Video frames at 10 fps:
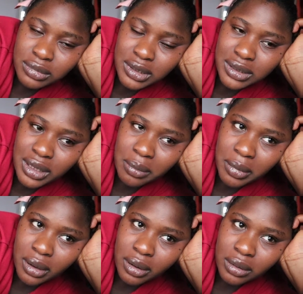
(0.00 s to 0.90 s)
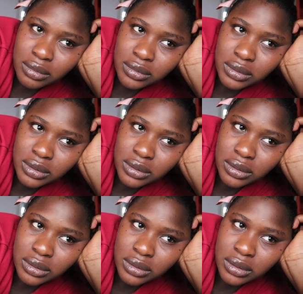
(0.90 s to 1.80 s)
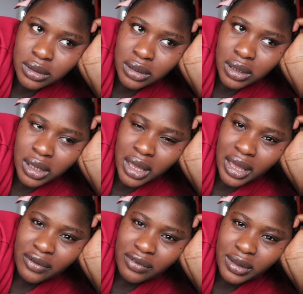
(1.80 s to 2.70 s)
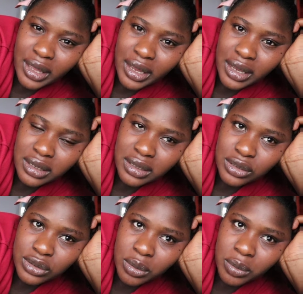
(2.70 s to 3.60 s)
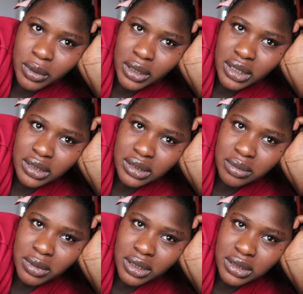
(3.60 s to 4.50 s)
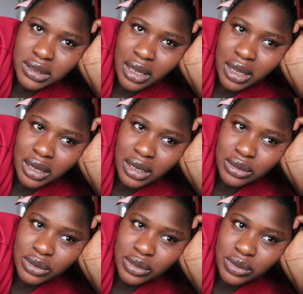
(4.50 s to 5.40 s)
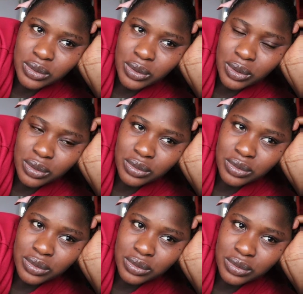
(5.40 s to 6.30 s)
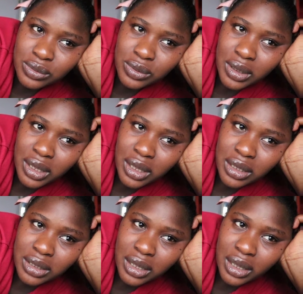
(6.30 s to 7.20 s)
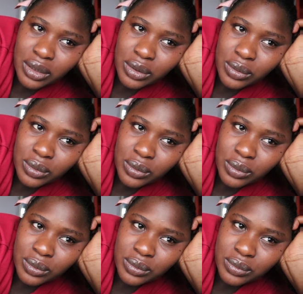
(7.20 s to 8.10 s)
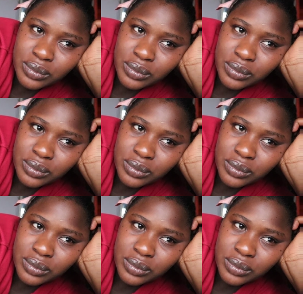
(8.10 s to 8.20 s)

this time around, I feel like I need someone intimate that I can just talk to, that, you know,